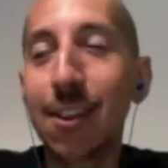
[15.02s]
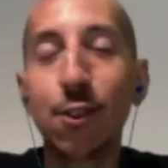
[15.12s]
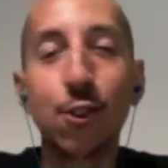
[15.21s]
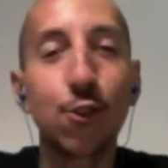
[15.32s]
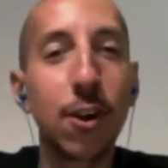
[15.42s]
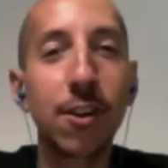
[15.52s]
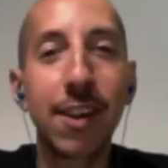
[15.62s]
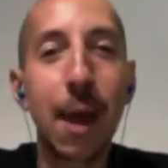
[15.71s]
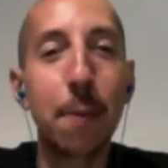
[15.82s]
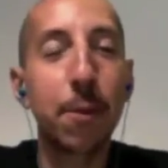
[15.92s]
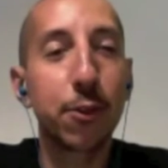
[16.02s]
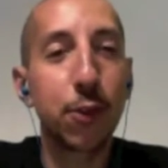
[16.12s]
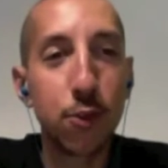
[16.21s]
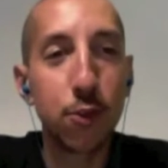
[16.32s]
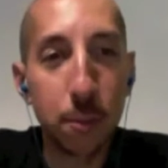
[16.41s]
and the Struggle,
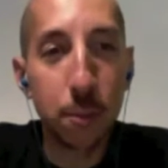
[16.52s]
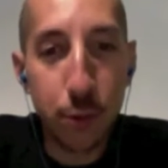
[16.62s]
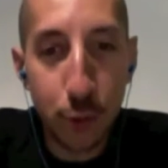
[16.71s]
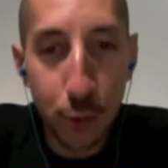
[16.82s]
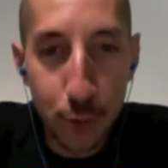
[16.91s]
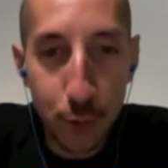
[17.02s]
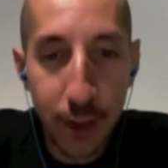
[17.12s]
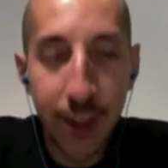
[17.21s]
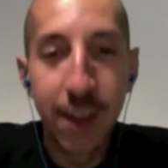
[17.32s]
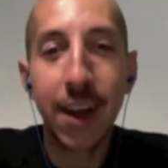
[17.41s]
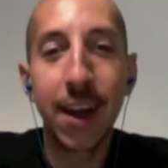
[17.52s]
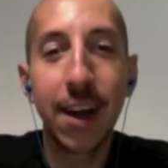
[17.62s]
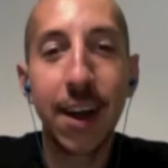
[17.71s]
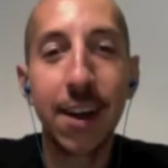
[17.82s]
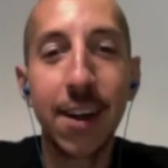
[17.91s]
episode number 2.
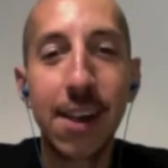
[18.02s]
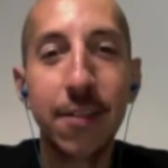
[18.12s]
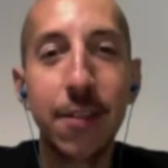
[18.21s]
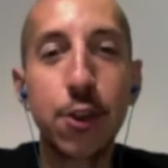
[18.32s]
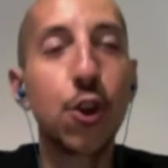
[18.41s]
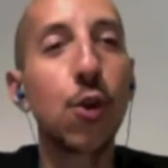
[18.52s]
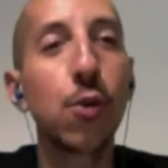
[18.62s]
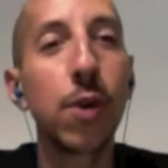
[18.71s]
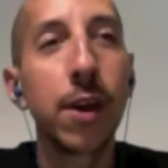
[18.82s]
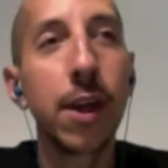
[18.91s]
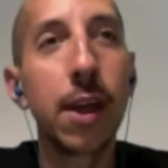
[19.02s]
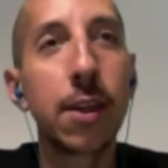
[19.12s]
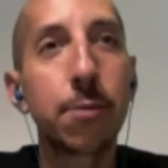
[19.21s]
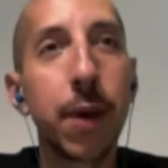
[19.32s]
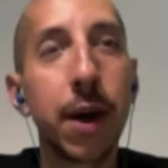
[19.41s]
This show
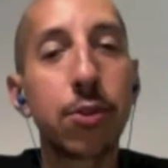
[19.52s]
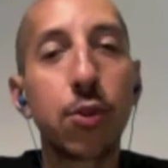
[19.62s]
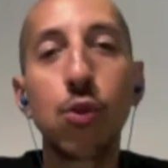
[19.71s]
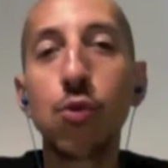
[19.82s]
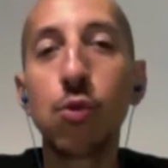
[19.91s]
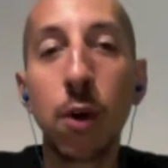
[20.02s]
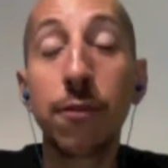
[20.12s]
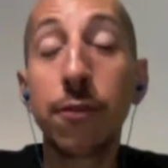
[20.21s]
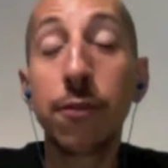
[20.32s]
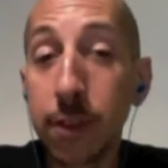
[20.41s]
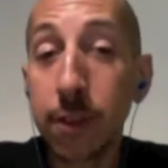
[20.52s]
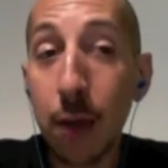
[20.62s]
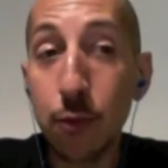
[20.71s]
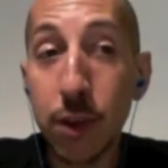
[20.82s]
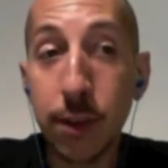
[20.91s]
is by two
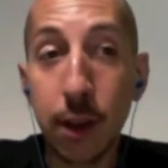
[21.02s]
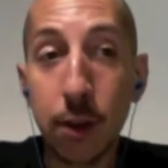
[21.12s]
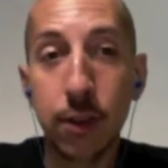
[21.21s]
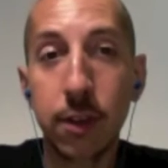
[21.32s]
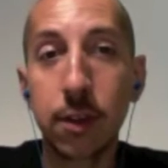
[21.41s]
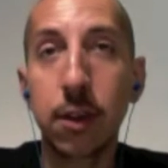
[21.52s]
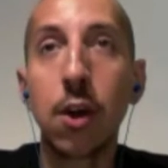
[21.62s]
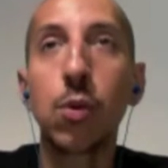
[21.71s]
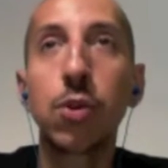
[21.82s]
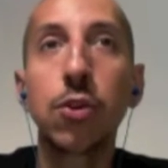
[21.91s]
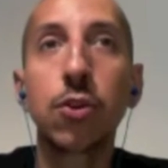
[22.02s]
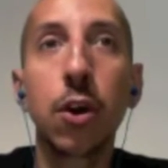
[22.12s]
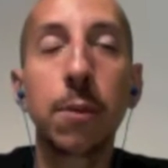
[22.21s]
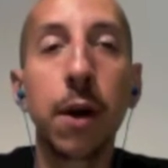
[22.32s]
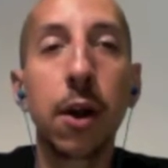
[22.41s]
full-time resellers, and we're just
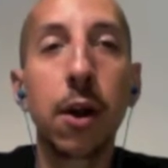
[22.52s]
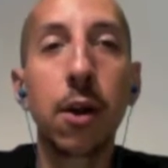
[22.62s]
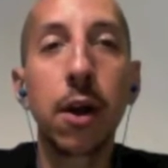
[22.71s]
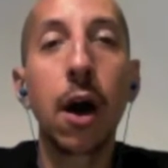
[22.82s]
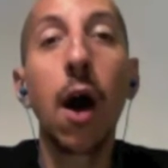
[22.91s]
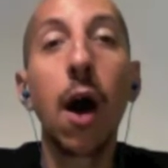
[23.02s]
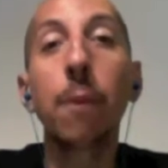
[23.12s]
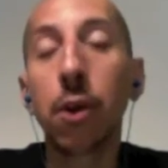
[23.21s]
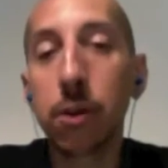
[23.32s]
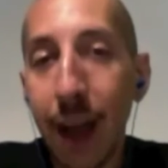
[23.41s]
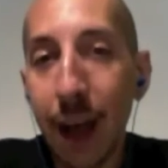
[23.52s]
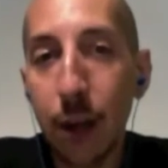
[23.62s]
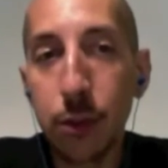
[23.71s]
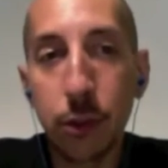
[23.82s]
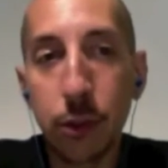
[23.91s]
talking about our ups, our
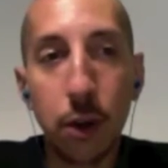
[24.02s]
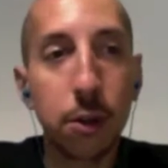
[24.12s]
downs, our